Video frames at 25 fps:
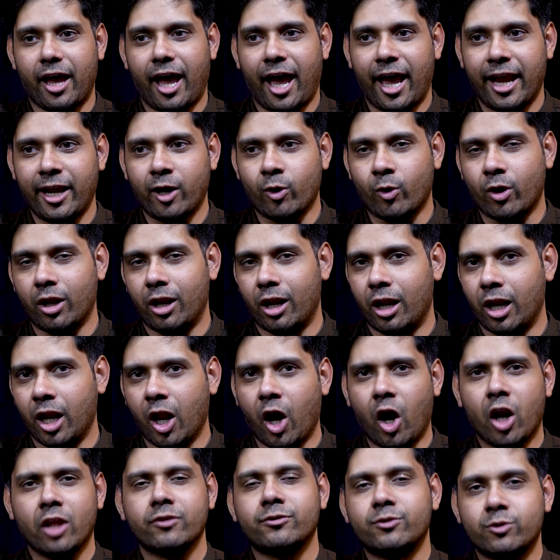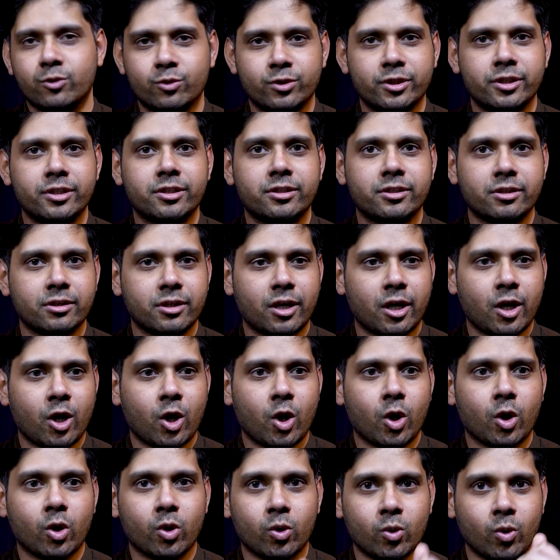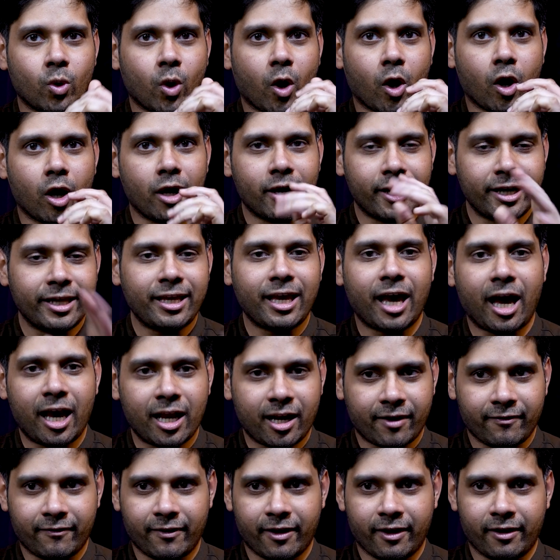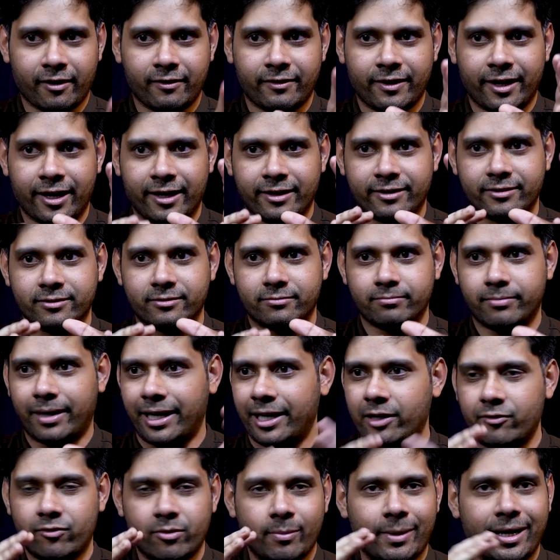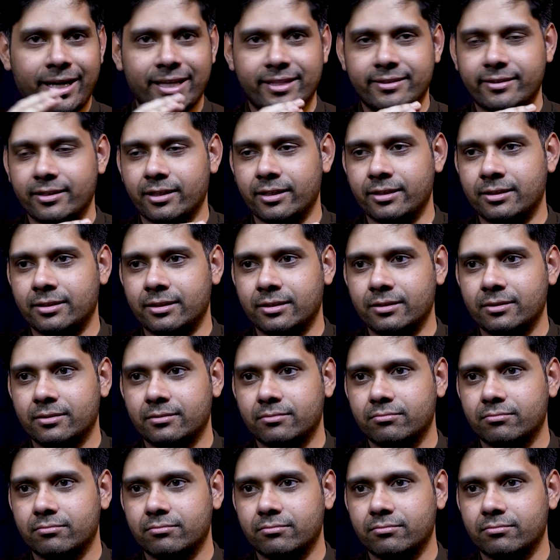I know a lot of students who already are aware that bioinformatics is